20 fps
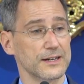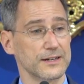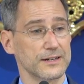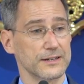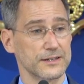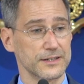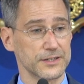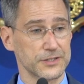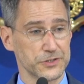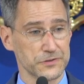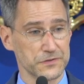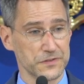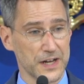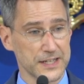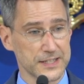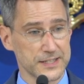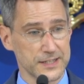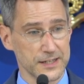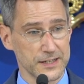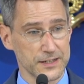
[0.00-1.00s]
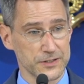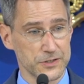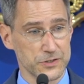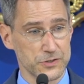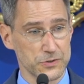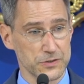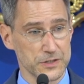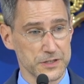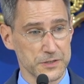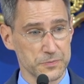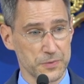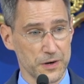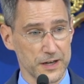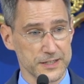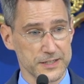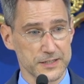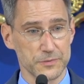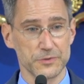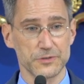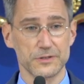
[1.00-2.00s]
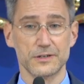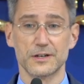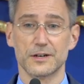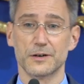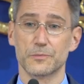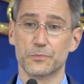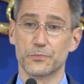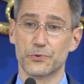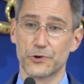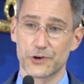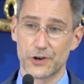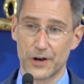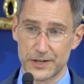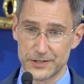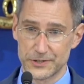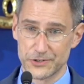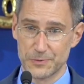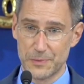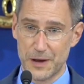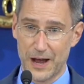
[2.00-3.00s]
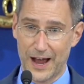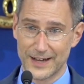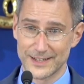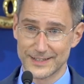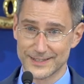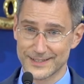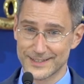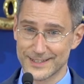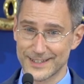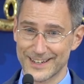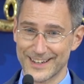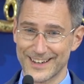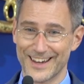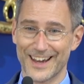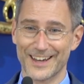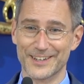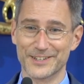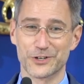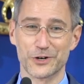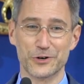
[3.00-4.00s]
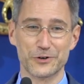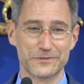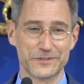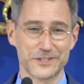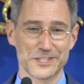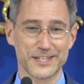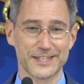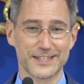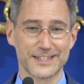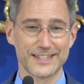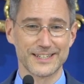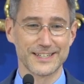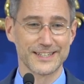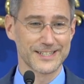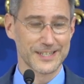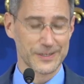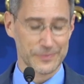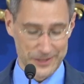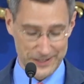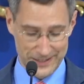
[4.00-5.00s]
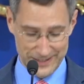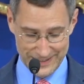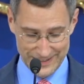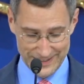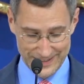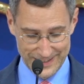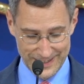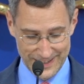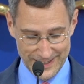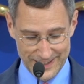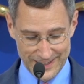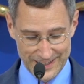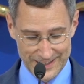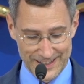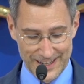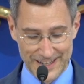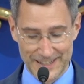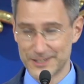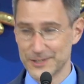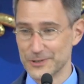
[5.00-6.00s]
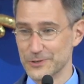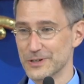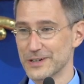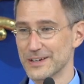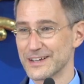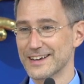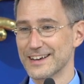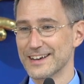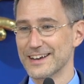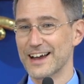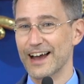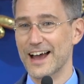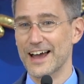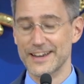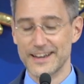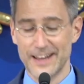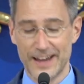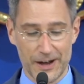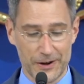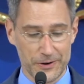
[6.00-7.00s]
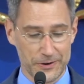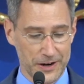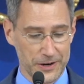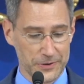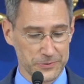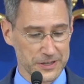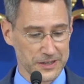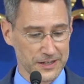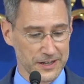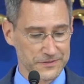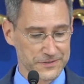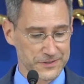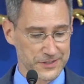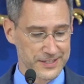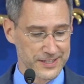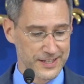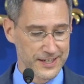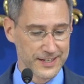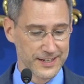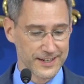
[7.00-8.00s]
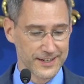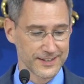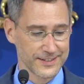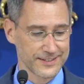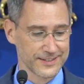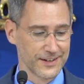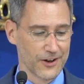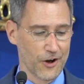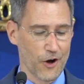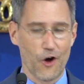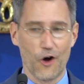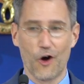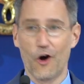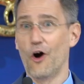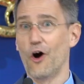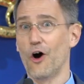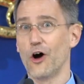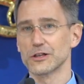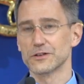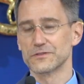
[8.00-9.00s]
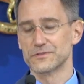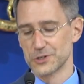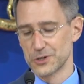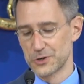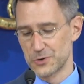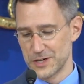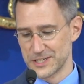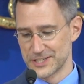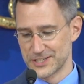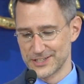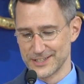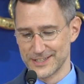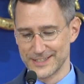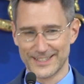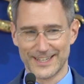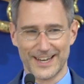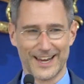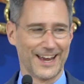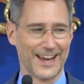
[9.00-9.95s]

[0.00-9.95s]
get your vaccine as soon as possible, put on your mask, and go visit the exhibit. Thank you. And now I would love to take all of your questions.